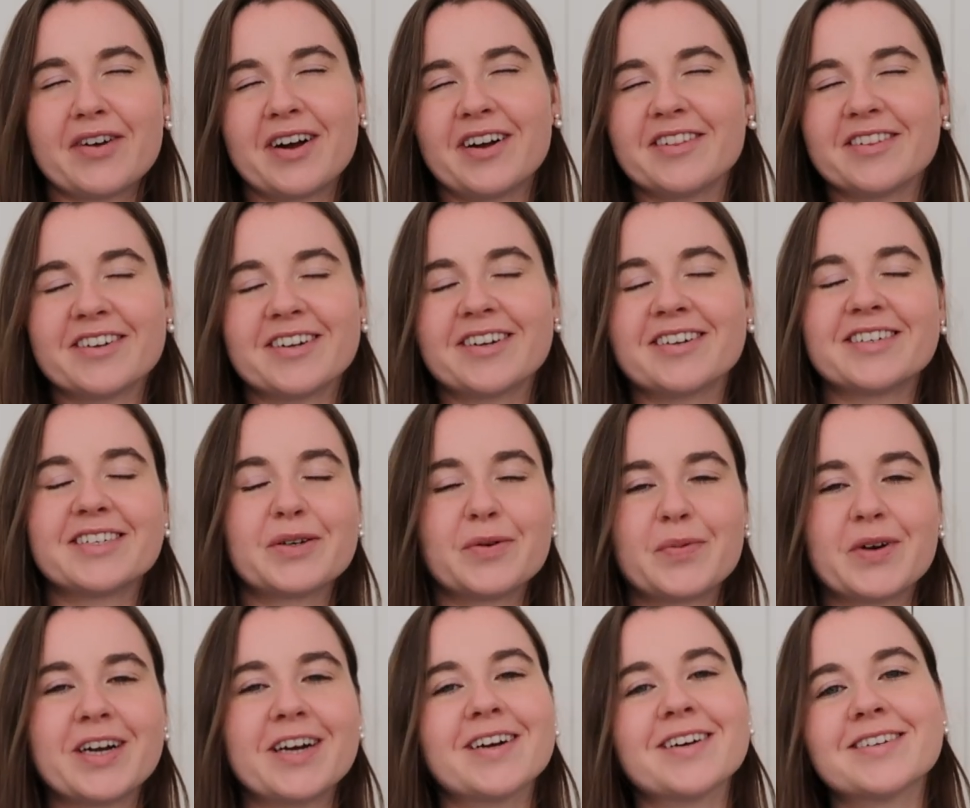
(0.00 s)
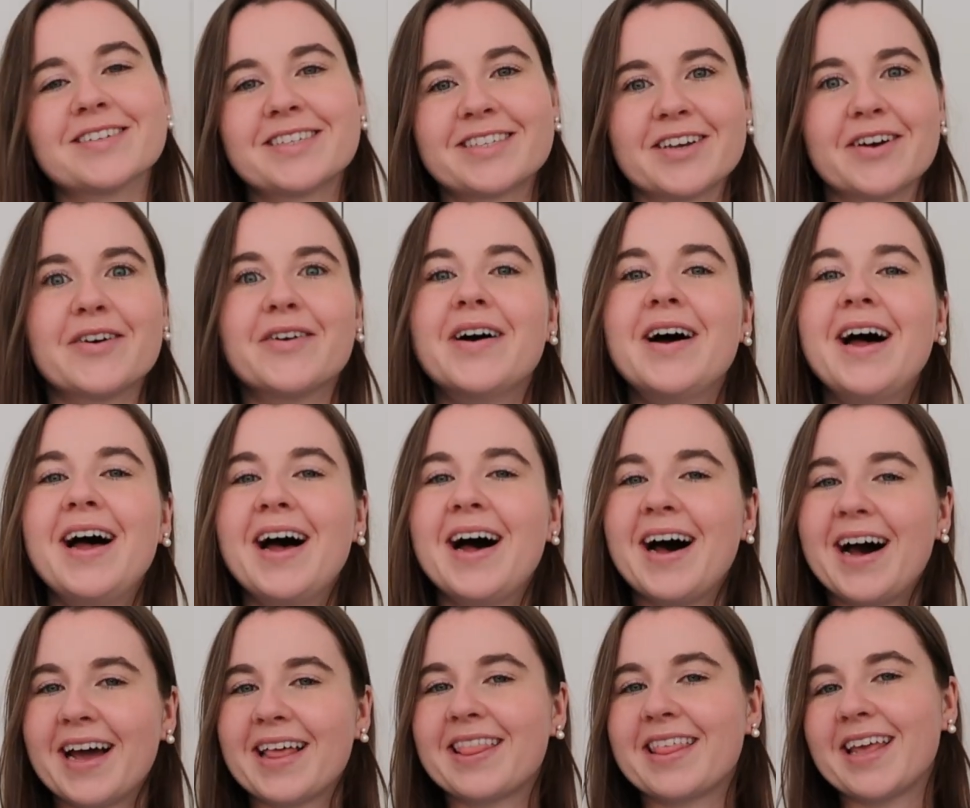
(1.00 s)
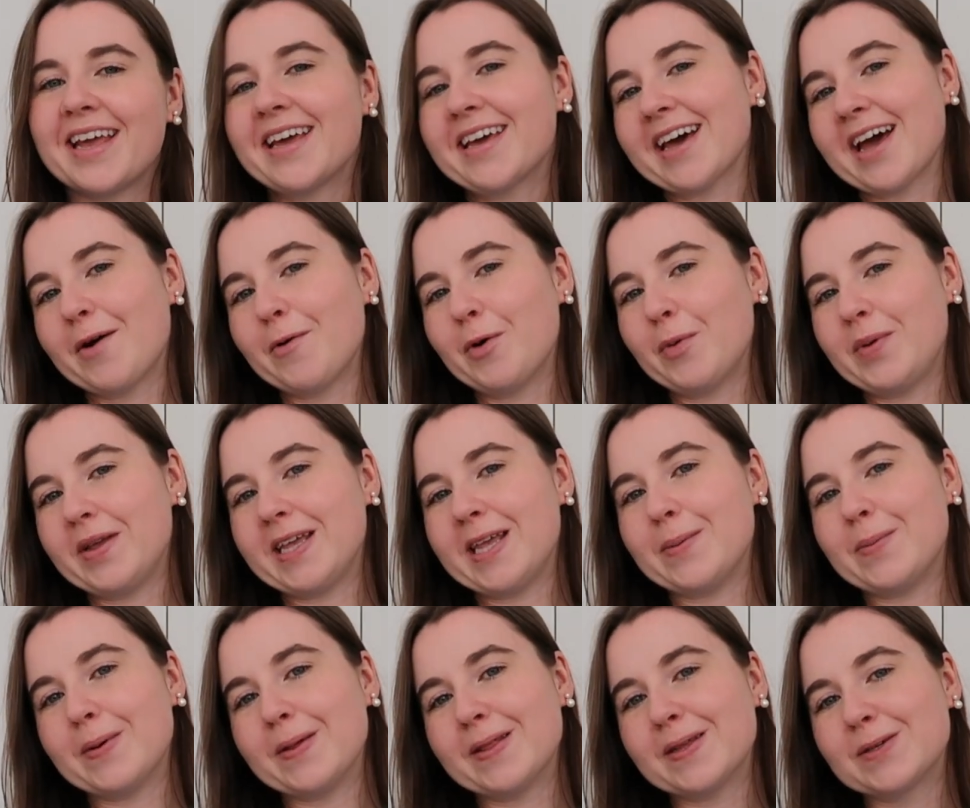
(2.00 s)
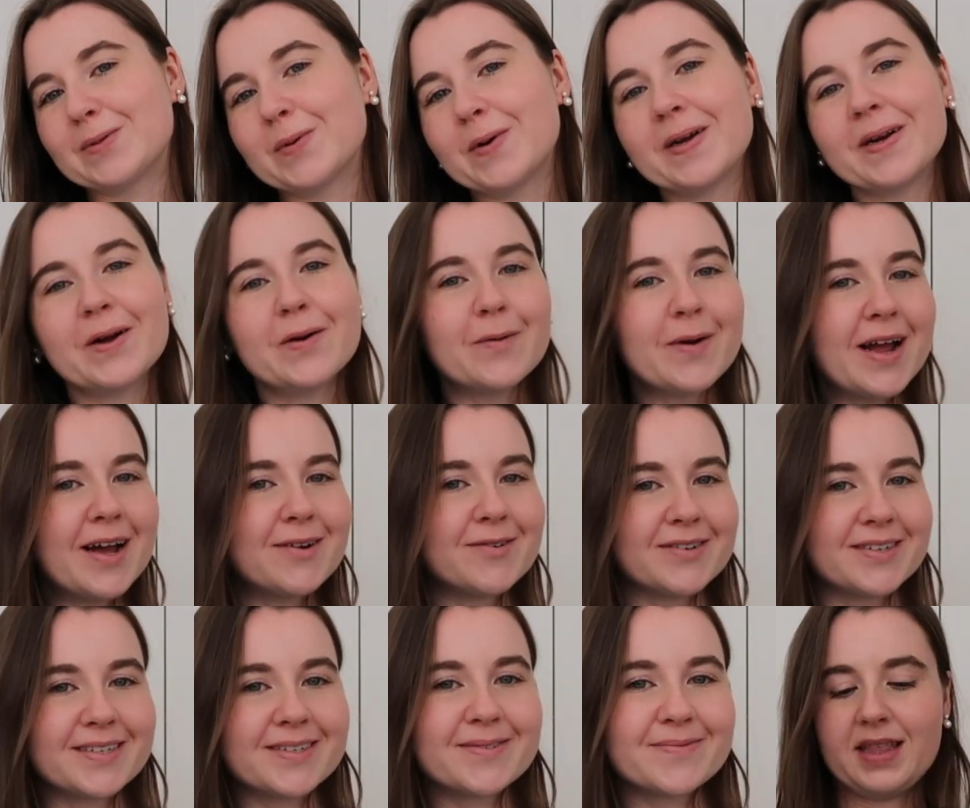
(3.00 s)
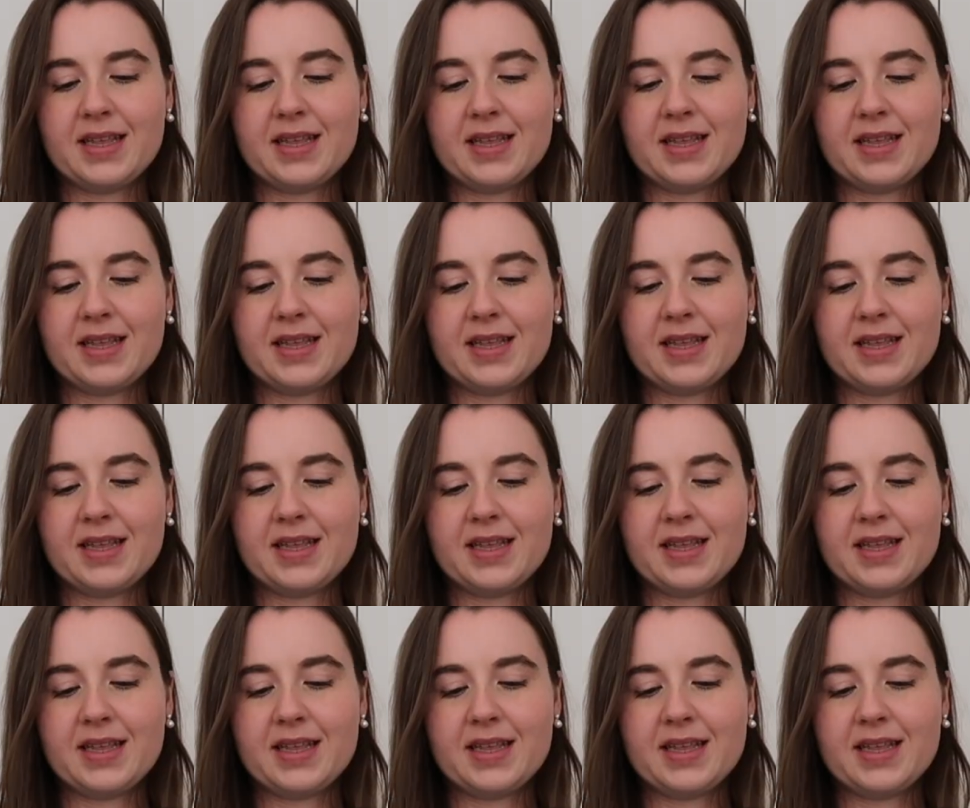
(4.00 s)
color to wear, so I think I will be keeping this one around.